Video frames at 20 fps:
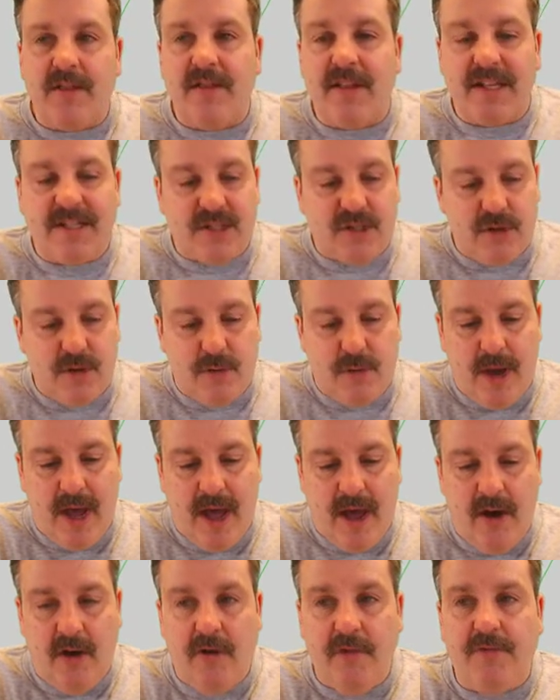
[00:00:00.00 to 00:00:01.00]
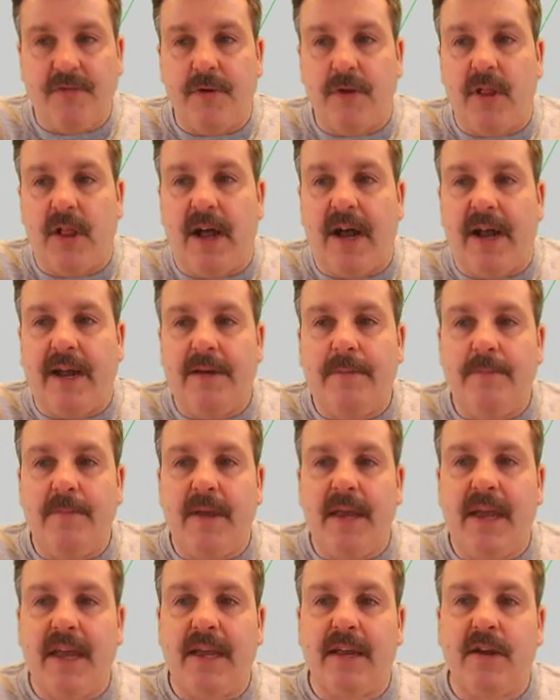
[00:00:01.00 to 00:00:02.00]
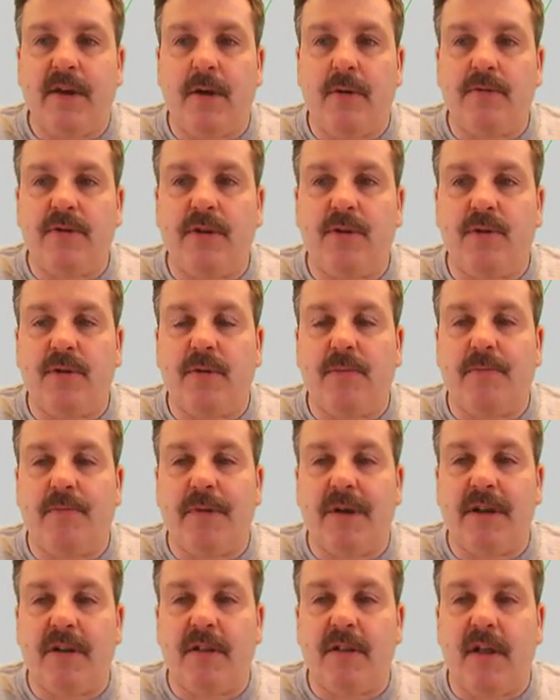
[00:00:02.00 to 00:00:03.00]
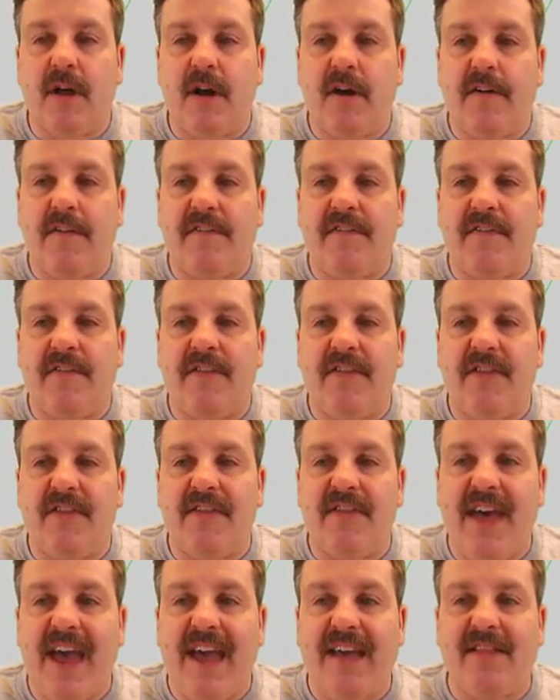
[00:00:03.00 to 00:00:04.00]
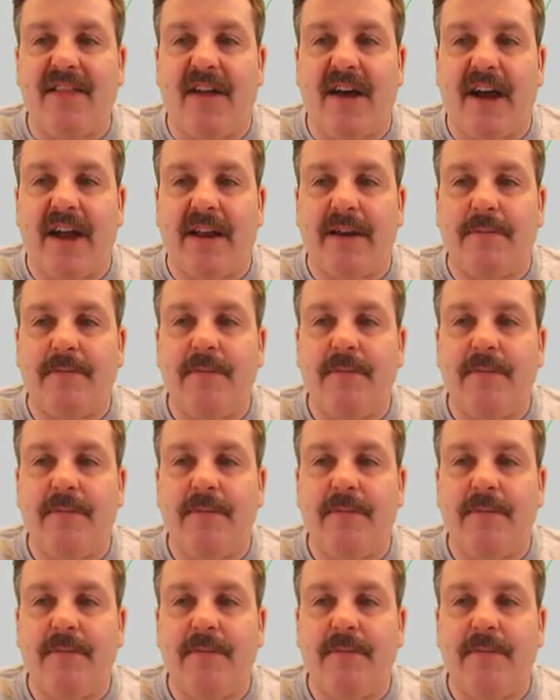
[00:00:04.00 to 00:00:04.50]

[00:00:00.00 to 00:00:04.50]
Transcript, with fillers: Let's do L for line and go to the middle of that line.